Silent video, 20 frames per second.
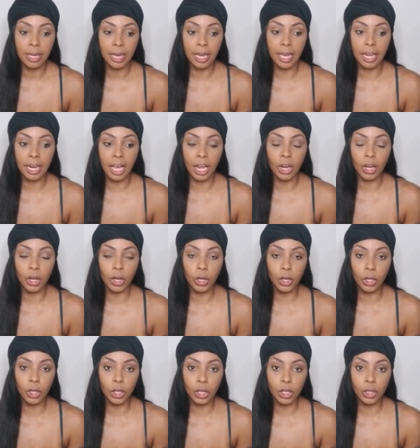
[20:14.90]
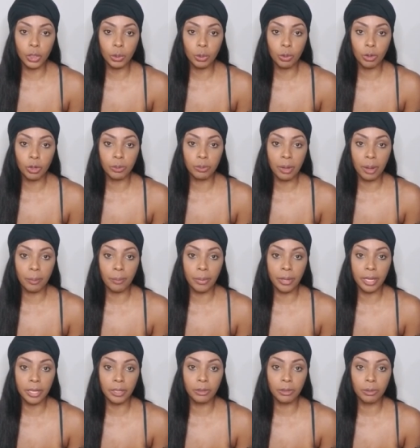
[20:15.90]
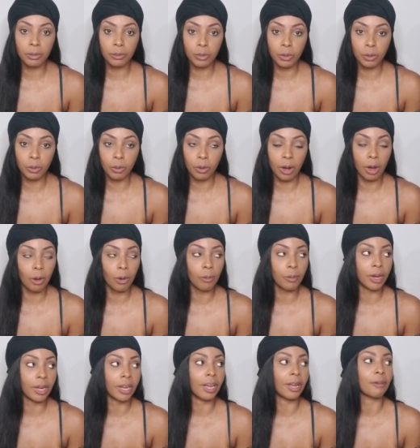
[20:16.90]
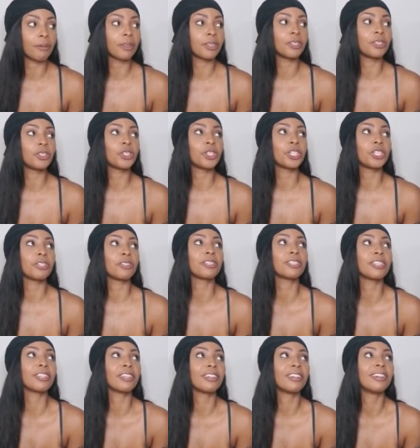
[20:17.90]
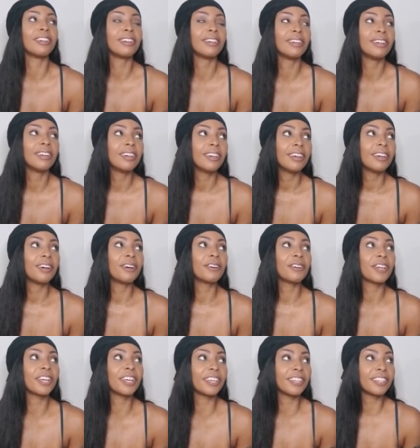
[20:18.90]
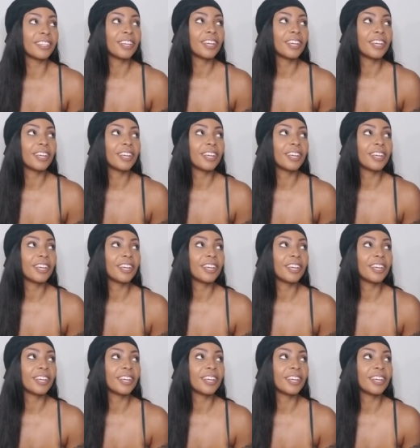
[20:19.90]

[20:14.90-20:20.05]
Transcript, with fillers: and I look towards my bedroom door. Oh my God, I'm getting chills. okay.